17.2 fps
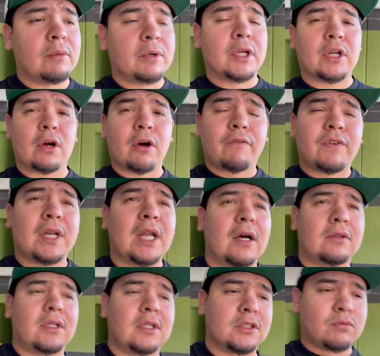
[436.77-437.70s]
We're gonna go fill
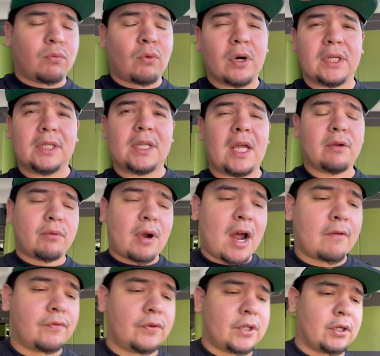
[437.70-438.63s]
out this one day
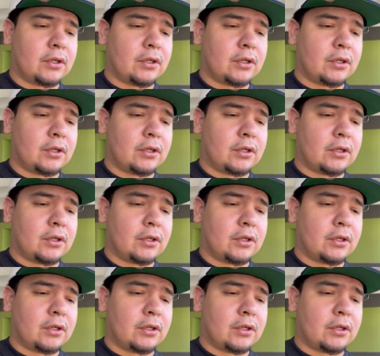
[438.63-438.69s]
raffle.